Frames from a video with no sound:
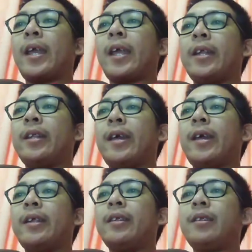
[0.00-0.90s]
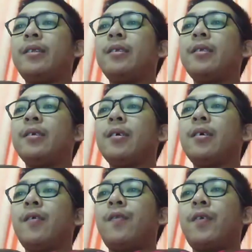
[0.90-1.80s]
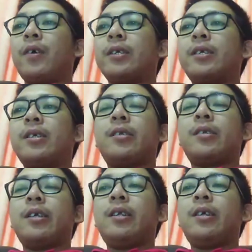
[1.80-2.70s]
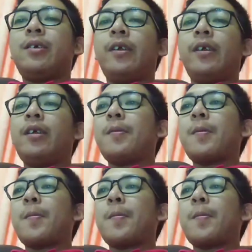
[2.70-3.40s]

and then for the 60 degree,